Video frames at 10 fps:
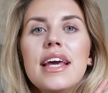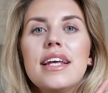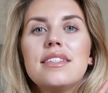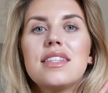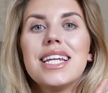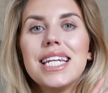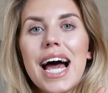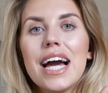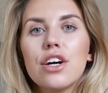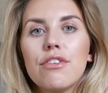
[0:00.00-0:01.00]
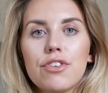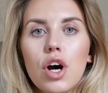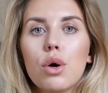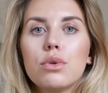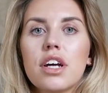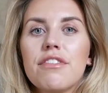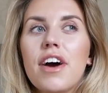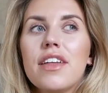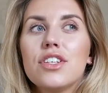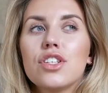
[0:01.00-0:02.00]
is the lack of gold. I
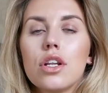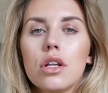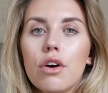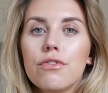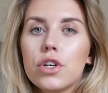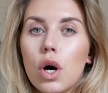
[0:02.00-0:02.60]
find there's a lot of